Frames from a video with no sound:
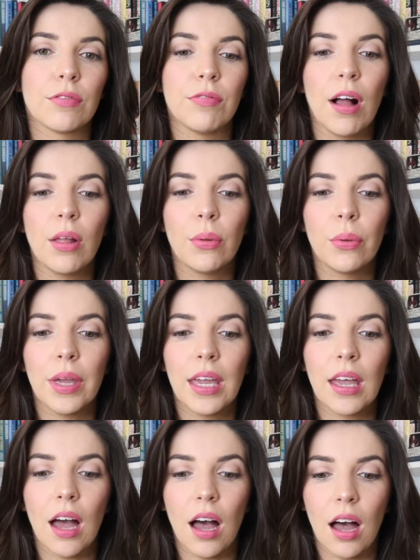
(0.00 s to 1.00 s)

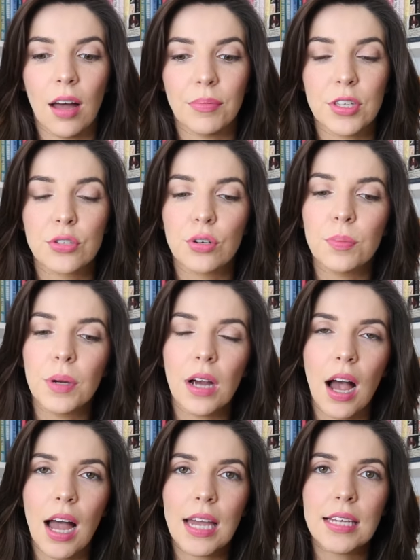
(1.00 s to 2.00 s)
following this group of
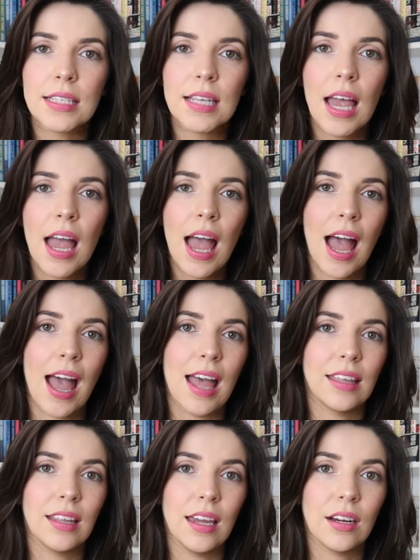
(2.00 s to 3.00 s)
guys,
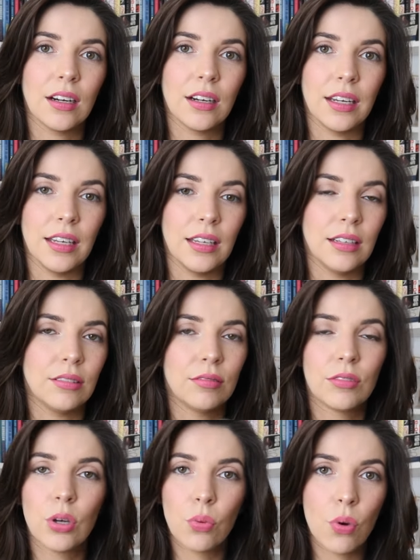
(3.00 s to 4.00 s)
and they are
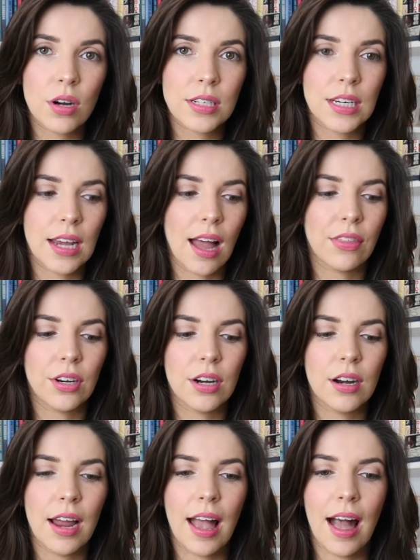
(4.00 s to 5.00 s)
in the war
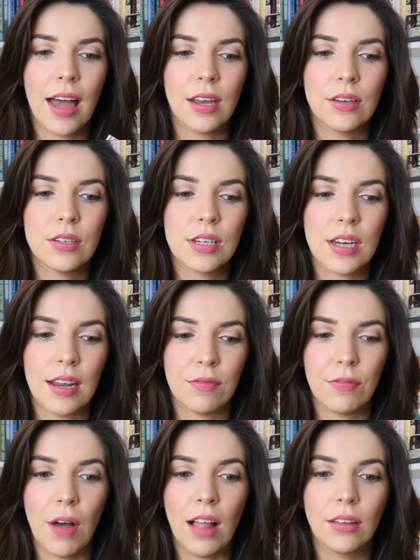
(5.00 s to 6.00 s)
together, and
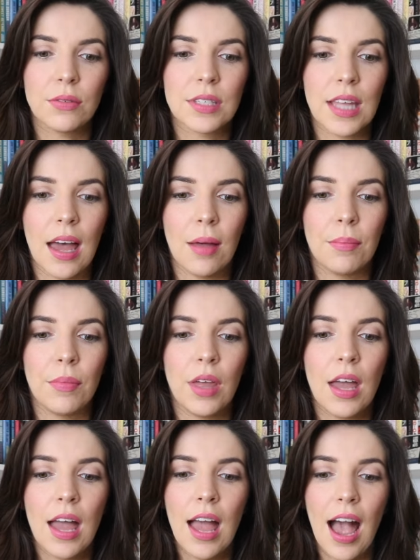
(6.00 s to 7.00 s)
it follows them
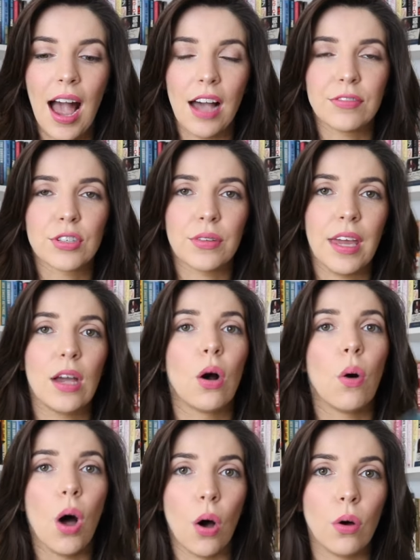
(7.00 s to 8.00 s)
after they
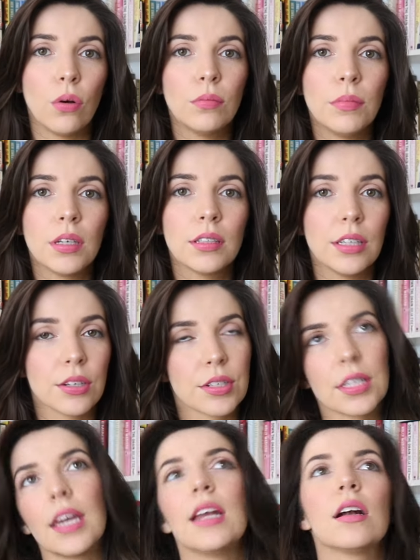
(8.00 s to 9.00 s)
go home
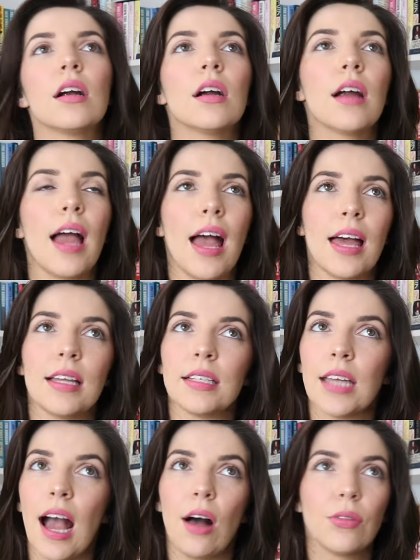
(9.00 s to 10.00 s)
years later
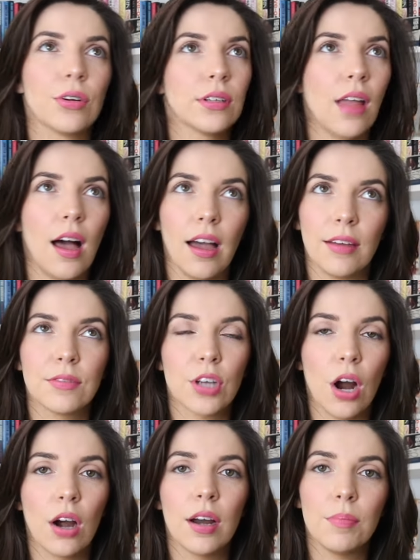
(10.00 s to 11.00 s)
and how their lives
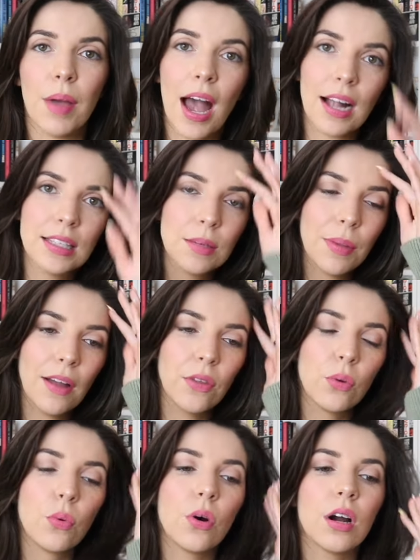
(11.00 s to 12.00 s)
are impacted by
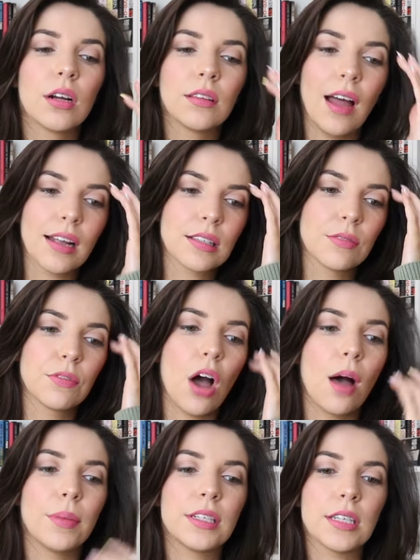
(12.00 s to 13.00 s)
the war. Lots of
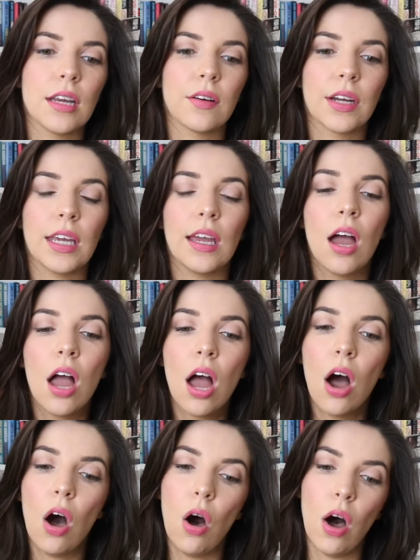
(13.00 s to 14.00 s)
commentary
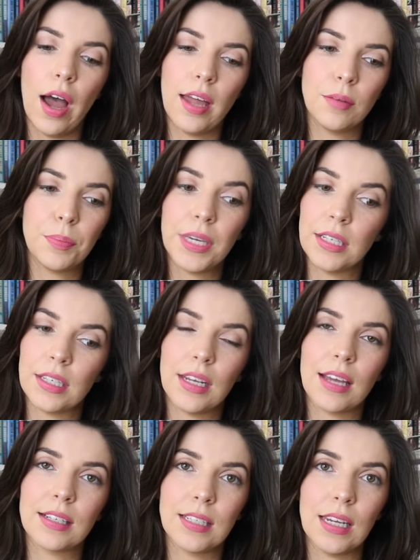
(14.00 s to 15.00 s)
on
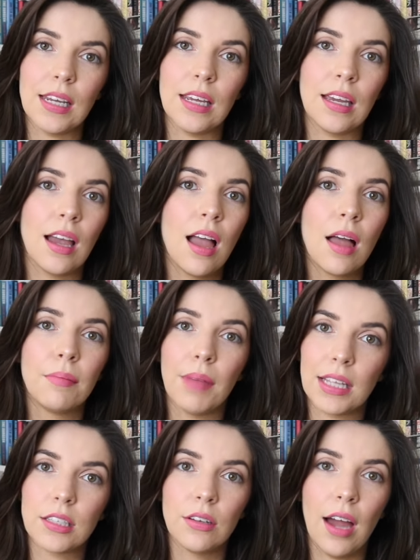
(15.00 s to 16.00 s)
PTSD,
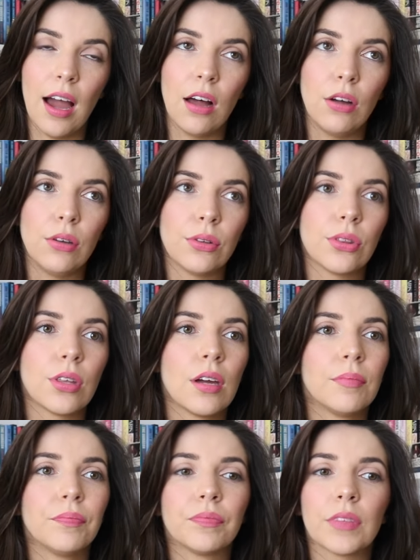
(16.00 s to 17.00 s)
mental health,
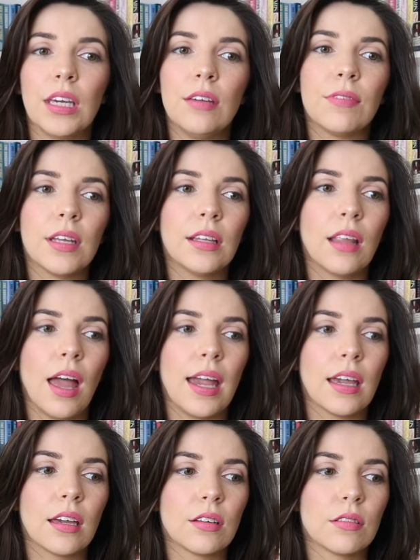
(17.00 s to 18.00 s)
even
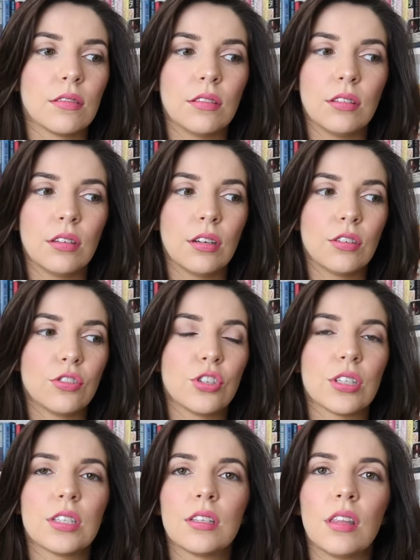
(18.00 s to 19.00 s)
like
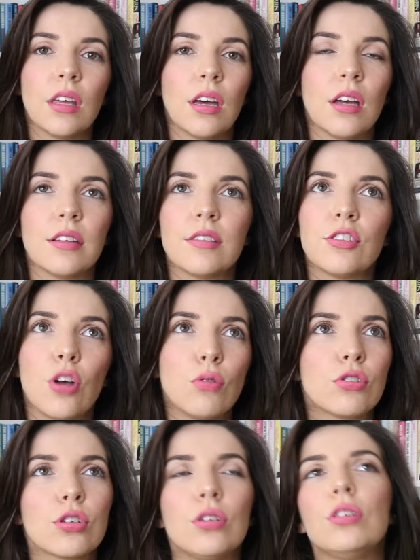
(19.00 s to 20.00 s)
just the
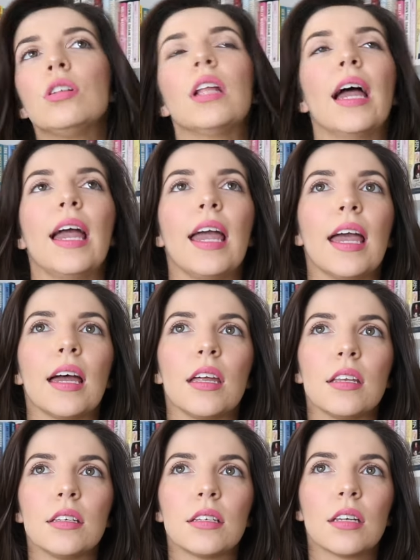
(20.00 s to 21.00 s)
social
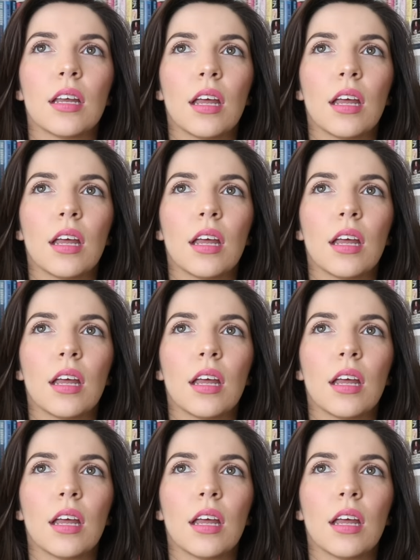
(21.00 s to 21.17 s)
and